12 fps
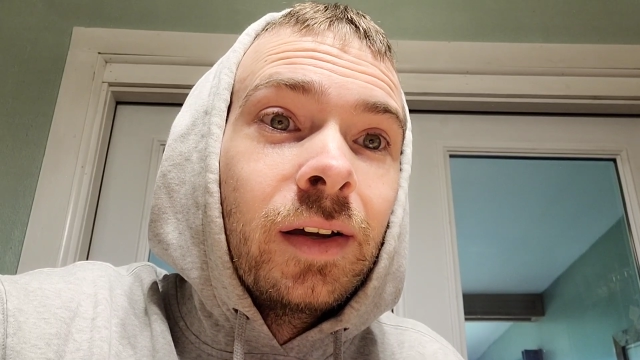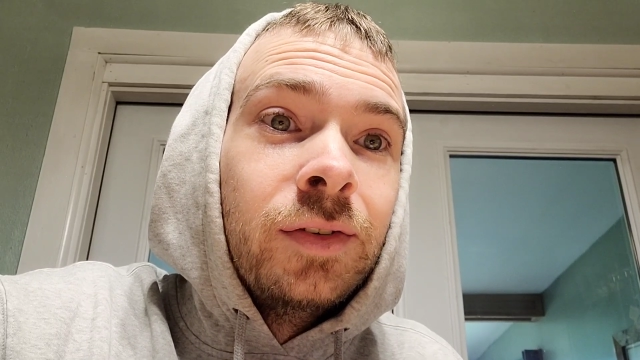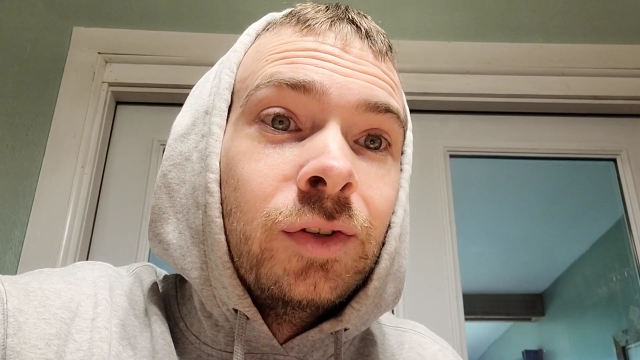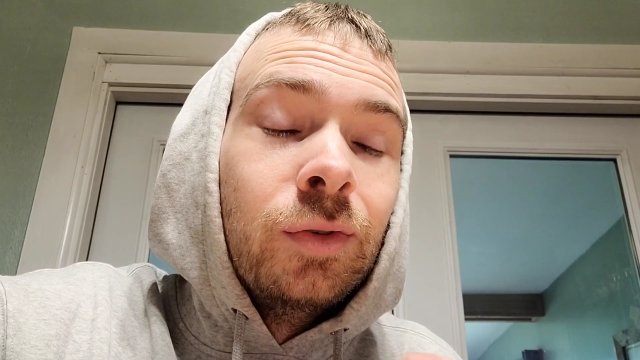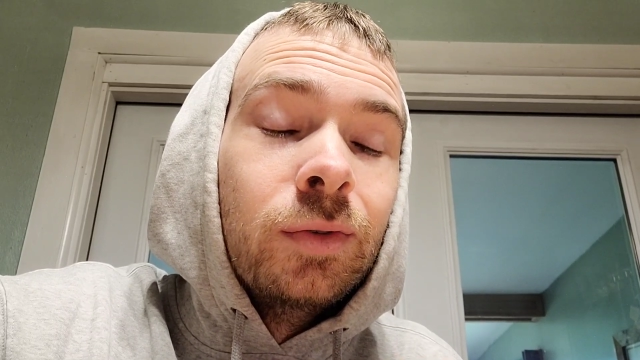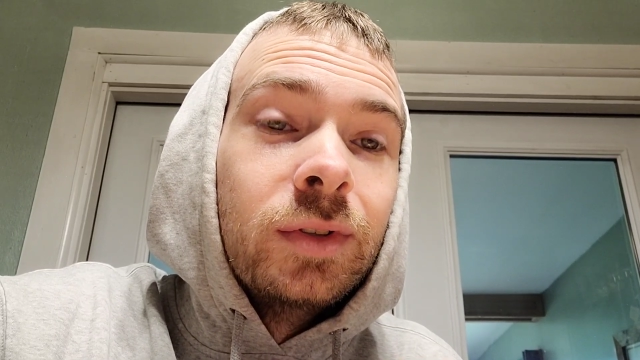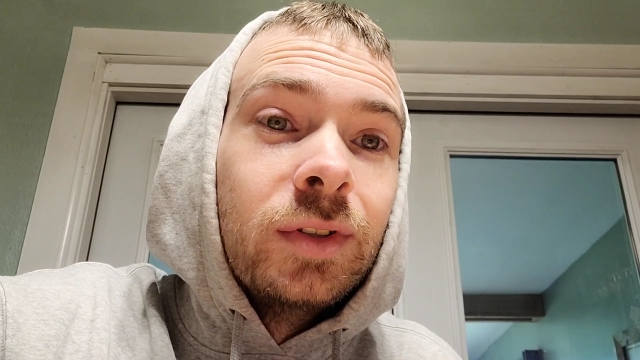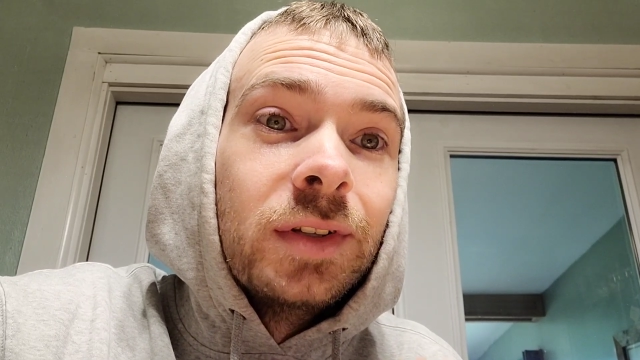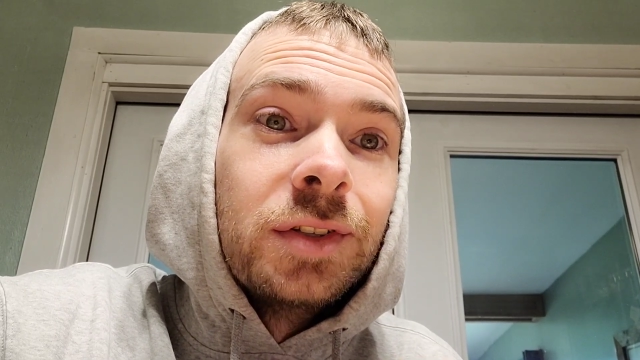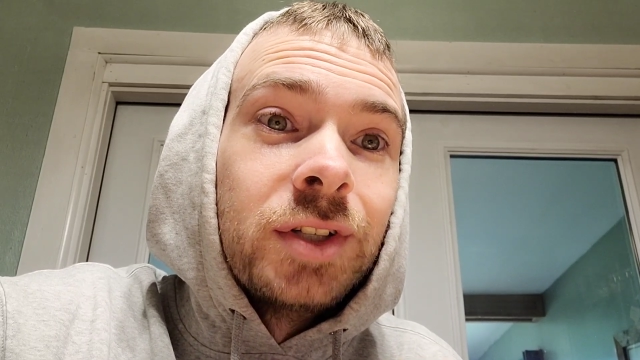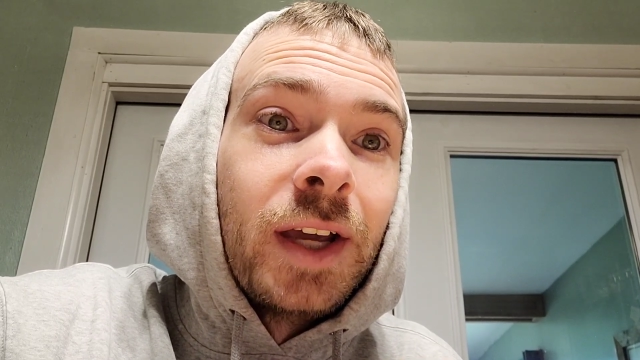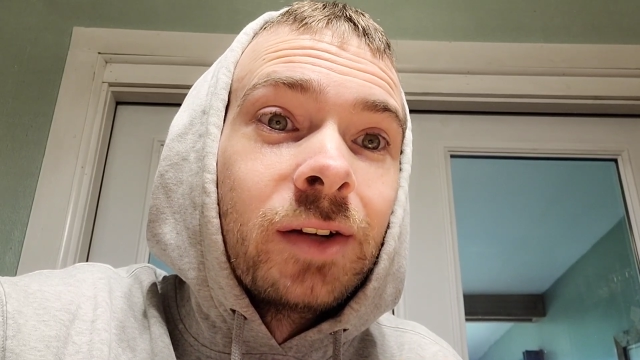new to
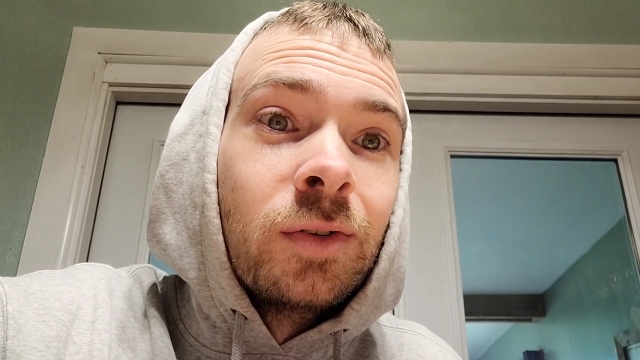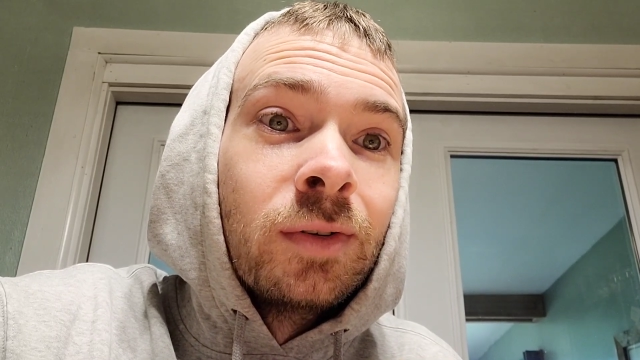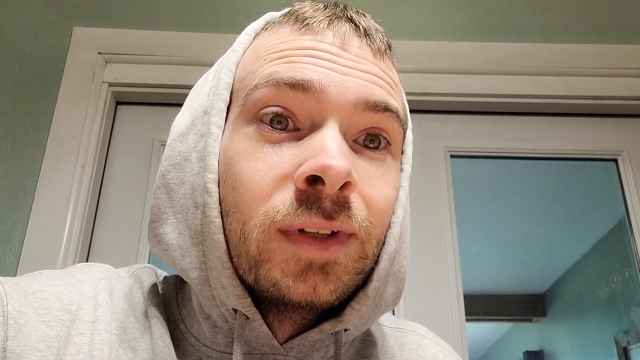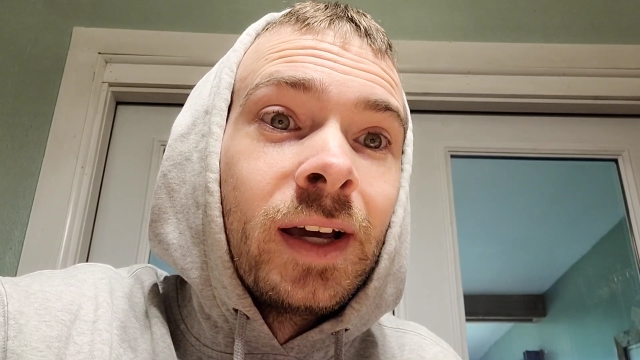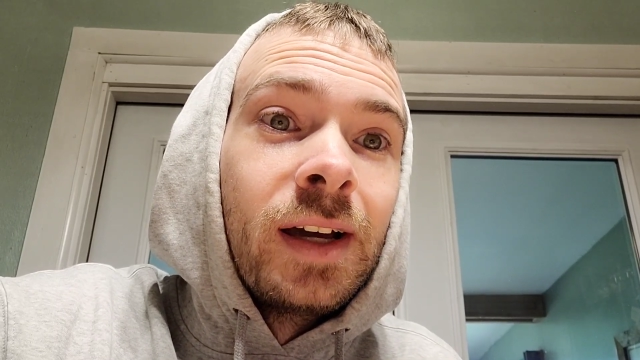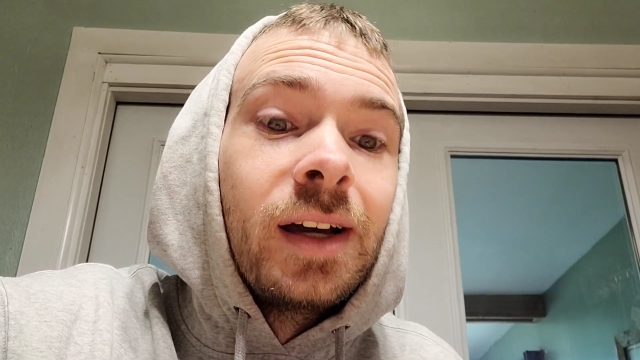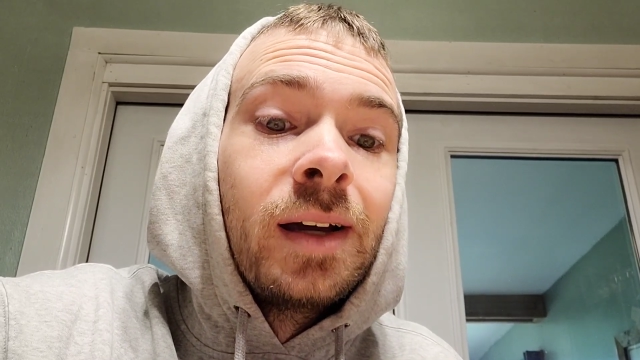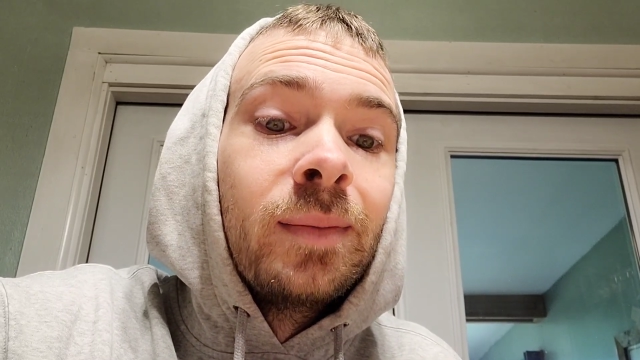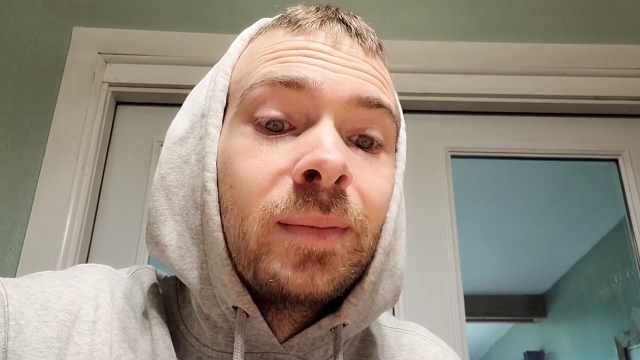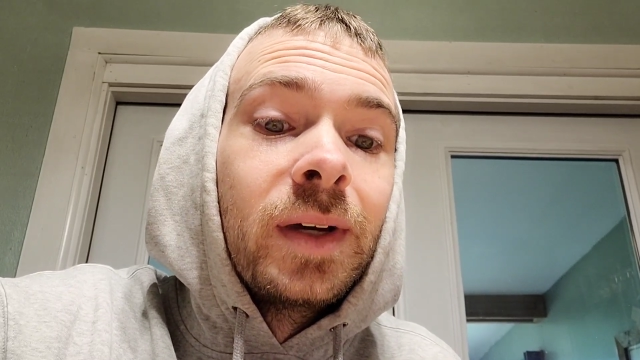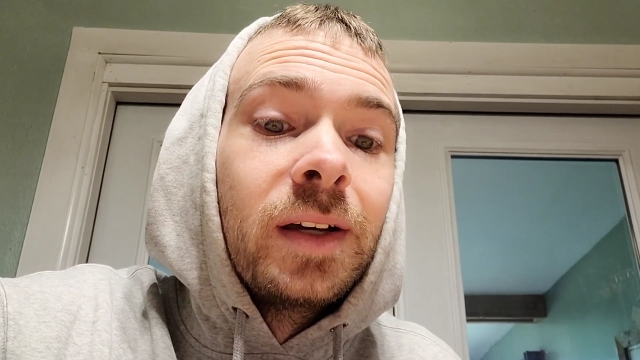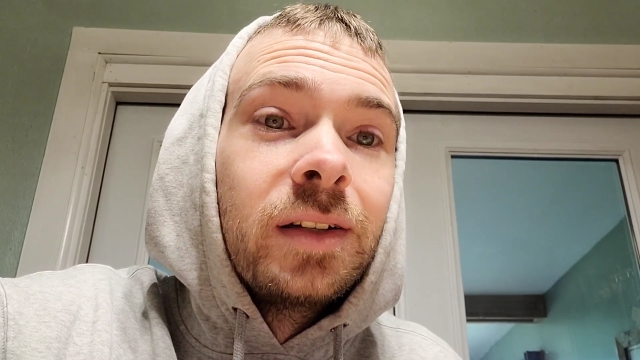the channel that
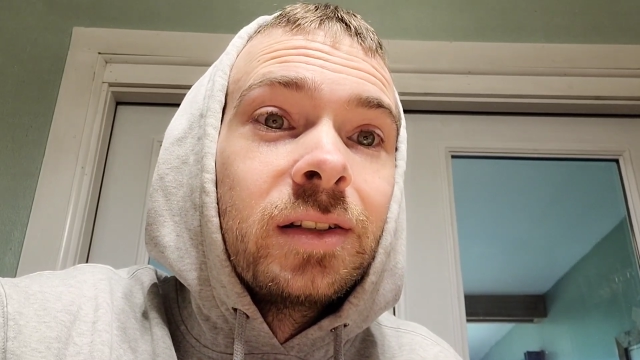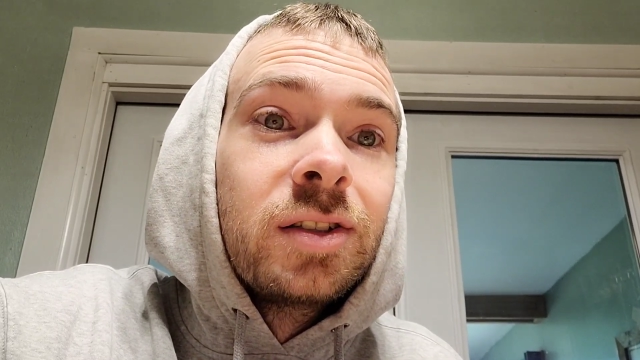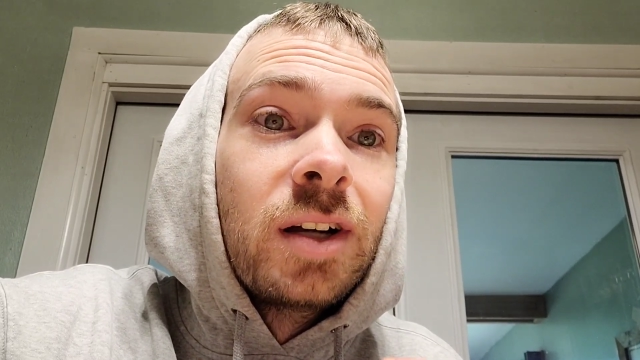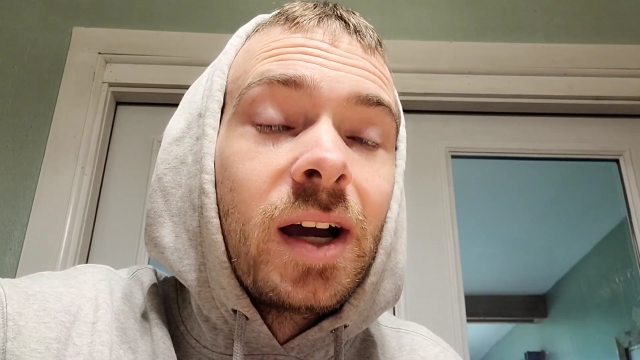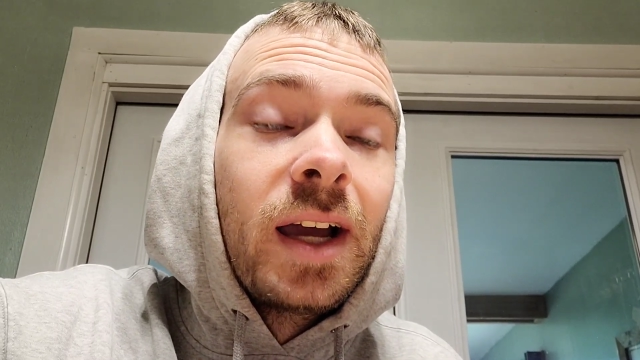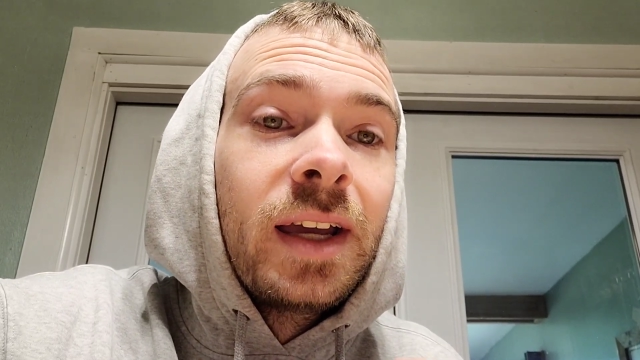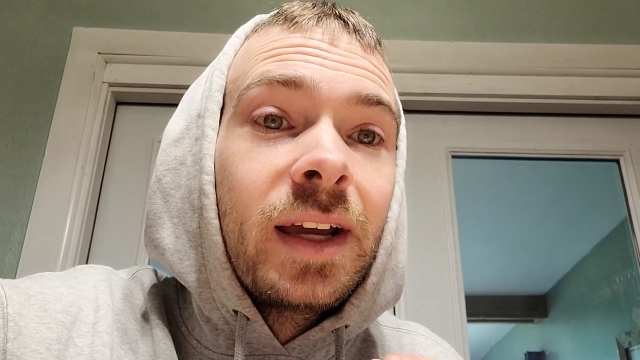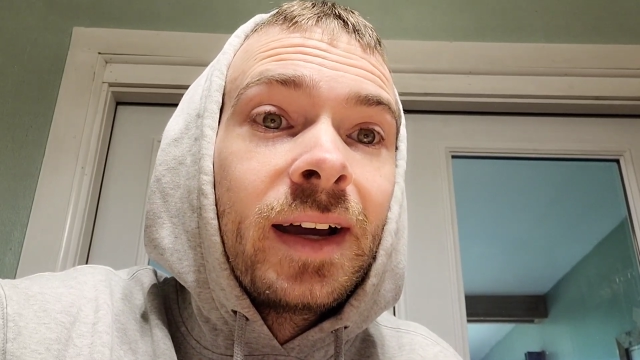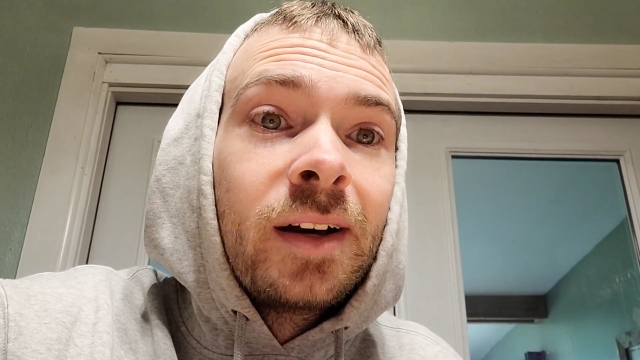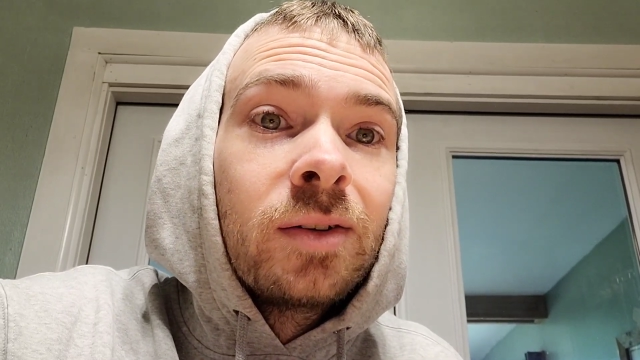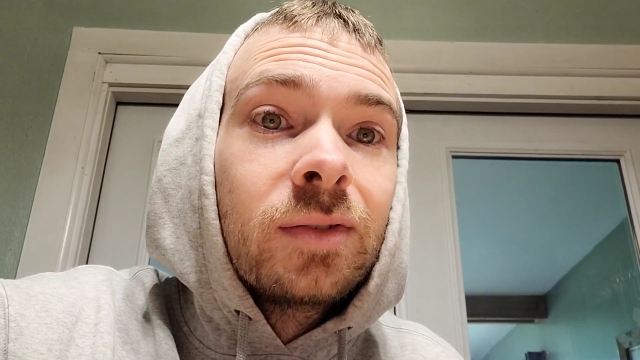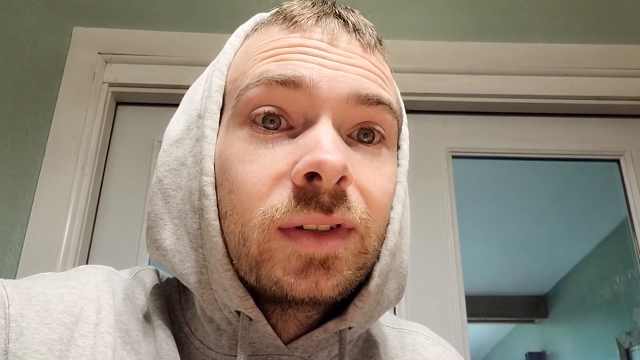I'm trying
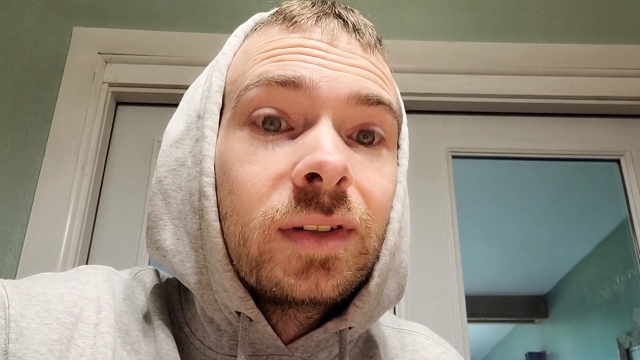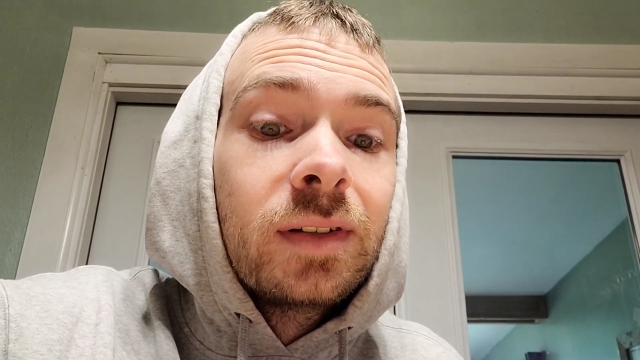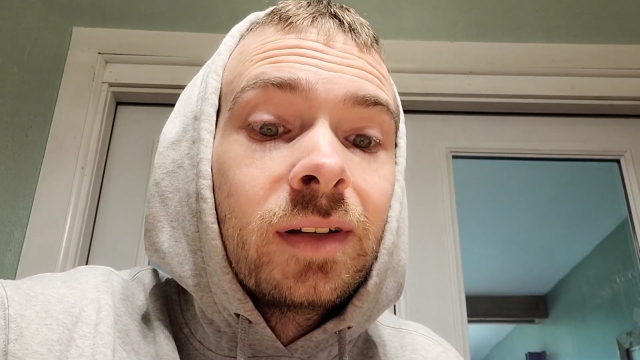out.